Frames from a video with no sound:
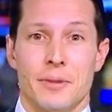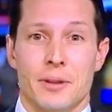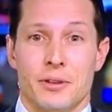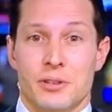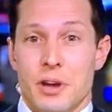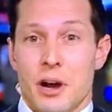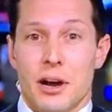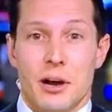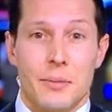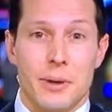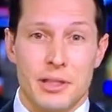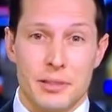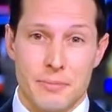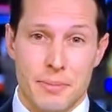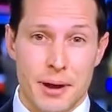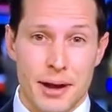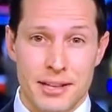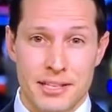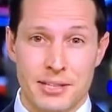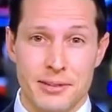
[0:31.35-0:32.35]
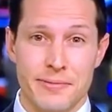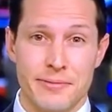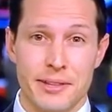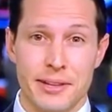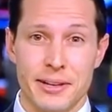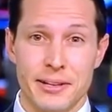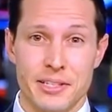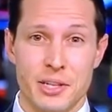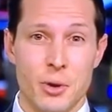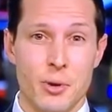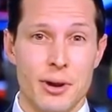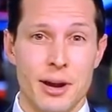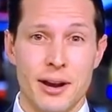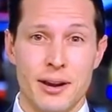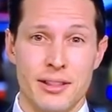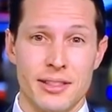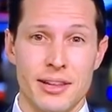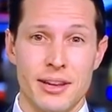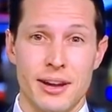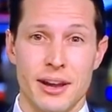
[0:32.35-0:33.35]
You talk about the positive things going
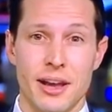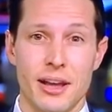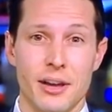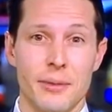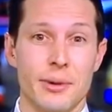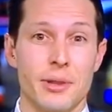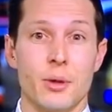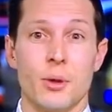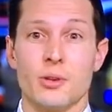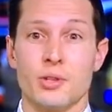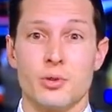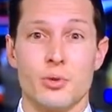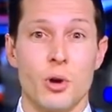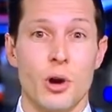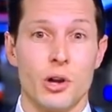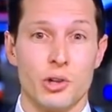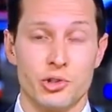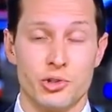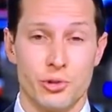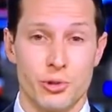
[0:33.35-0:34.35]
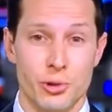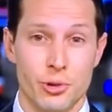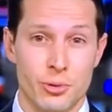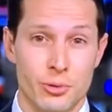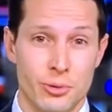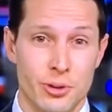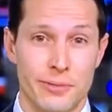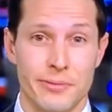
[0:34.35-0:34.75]
on in the economy. Those are all true.